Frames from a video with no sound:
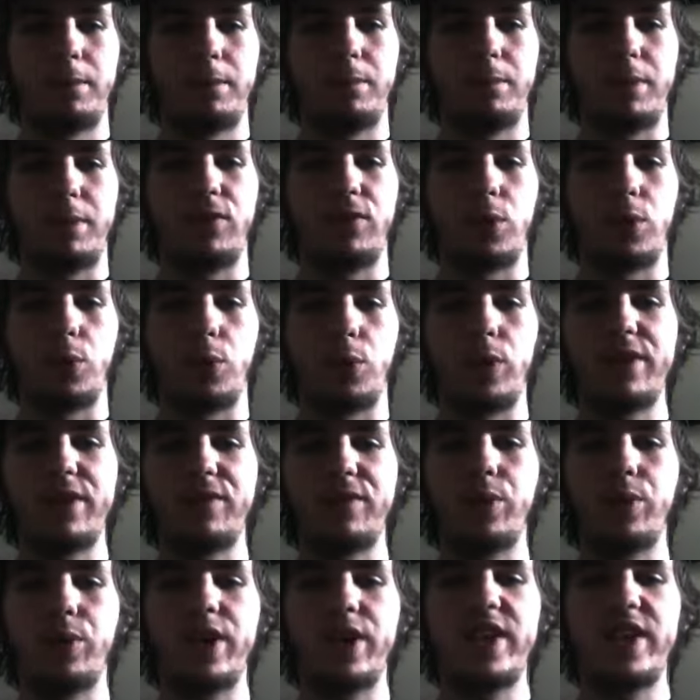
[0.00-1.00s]
but for
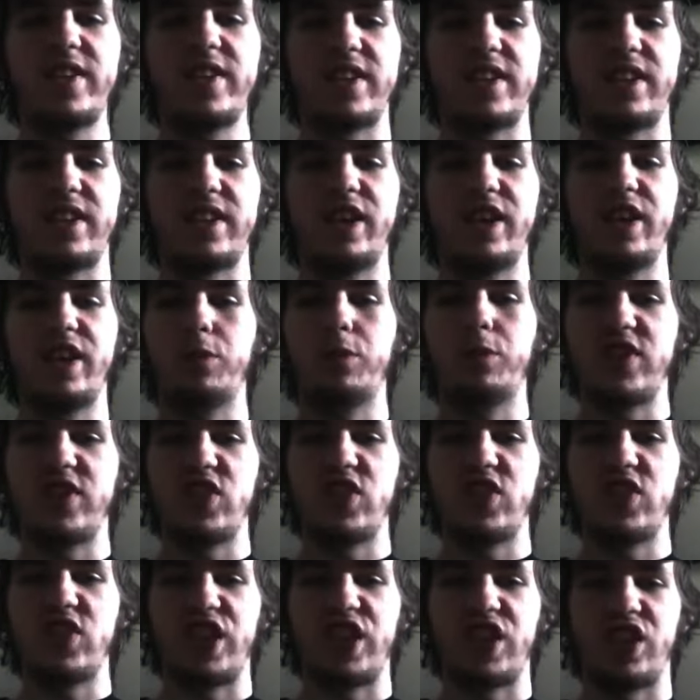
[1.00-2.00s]
whatever reason it was
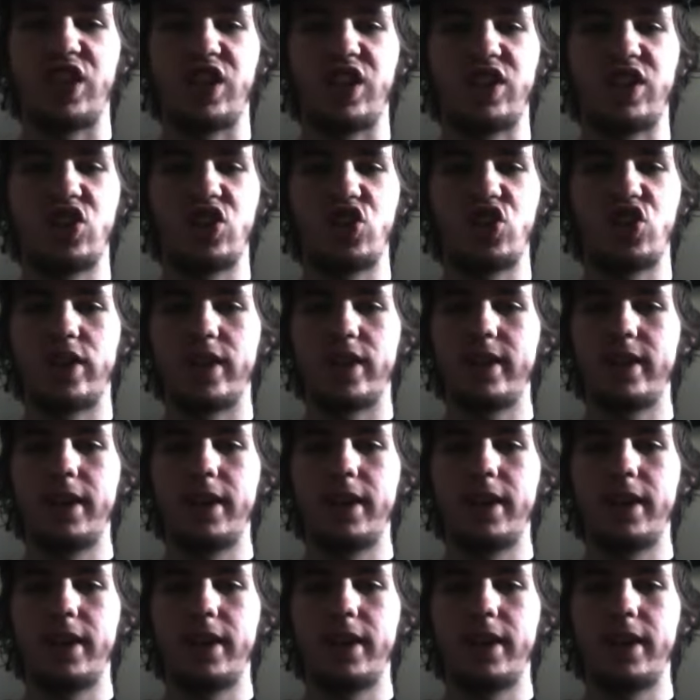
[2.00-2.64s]
changed.